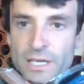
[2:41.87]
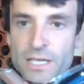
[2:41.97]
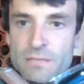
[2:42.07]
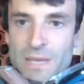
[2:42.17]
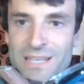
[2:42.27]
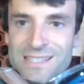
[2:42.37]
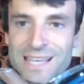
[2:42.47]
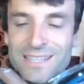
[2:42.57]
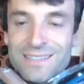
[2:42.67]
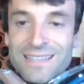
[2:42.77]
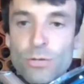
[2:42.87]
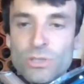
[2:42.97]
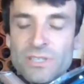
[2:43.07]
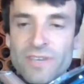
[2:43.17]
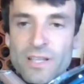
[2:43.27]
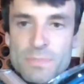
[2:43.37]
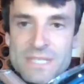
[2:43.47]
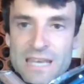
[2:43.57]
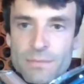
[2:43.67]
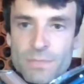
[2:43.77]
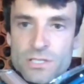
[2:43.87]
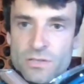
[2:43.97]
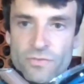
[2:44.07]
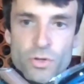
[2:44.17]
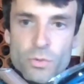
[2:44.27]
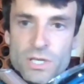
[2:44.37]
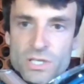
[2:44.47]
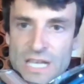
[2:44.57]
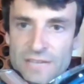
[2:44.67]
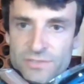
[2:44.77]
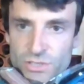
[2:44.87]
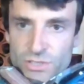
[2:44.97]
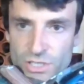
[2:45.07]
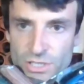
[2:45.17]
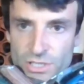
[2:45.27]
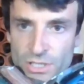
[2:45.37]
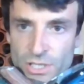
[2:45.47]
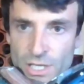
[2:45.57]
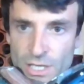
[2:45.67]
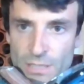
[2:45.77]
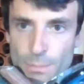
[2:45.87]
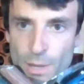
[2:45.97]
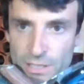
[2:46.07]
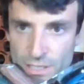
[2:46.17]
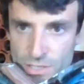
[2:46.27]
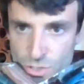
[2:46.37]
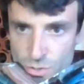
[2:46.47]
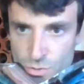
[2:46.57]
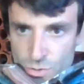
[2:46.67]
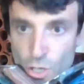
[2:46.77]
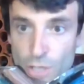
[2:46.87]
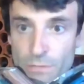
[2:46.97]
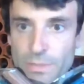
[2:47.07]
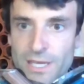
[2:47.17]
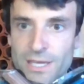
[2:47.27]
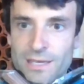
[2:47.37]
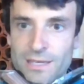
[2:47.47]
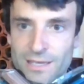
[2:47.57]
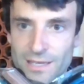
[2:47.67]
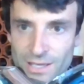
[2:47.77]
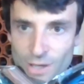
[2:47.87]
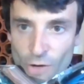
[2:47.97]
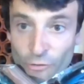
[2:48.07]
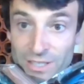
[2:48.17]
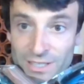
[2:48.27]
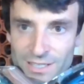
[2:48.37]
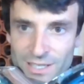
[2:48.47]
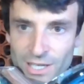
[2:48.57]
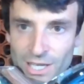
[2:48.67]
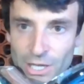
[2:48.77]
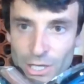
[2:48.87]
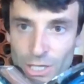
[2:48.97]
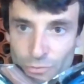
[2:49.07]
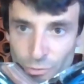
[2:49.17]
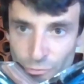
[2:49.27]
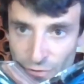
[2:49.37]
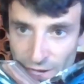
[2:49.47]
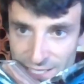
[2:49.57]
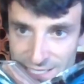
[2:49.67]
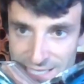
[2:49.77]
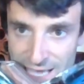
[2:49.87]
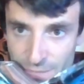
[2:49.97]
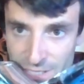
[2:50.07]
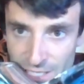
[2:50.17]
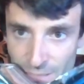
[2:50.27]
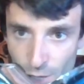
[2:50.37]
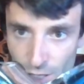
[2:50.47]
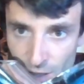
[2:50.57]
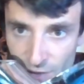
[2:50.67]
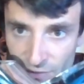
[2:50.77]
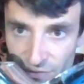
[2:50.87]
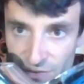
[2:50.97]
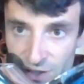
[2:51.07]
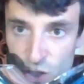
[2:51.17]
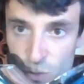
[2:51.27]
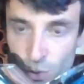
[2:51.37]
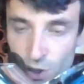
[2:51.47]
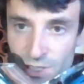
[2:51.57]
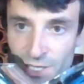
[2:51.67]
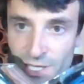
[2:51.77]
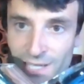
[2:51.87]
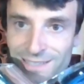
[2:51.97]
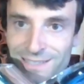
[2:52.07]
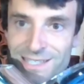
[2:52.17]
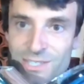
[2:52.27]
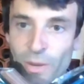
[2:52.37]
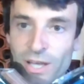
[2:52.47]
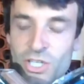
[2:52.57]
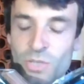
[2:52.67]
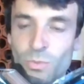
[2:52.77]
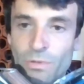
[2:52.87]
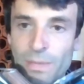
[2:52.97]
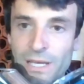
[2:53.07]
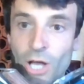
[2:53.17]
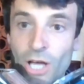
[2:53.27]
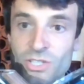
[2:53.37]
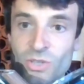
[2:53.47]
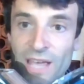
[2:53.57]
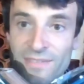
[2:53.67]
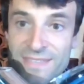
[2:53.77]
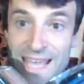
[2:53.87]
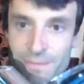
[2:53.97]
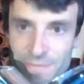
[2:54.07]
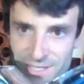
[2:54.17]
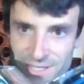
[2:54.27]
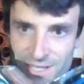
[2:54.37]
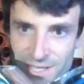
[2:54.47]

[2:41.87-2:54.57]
It means that it naturally develops sediment a few years after the bottling. So don't be offended if you find sediment in a bottle of vintage port. The strange would be not to have sediment.